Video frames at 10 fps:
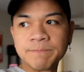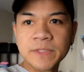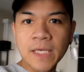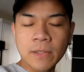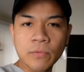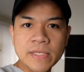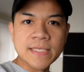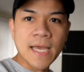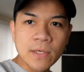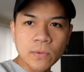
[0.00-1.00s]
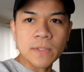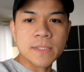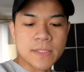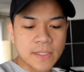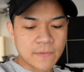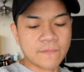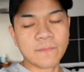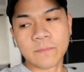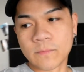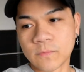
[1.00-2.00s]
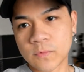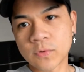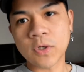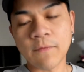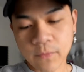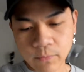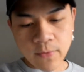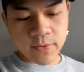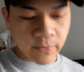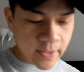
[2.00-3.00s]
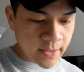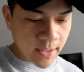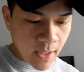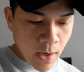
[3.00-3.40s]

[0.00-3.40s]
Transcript: take out the recycle and stuff, shop for groceries.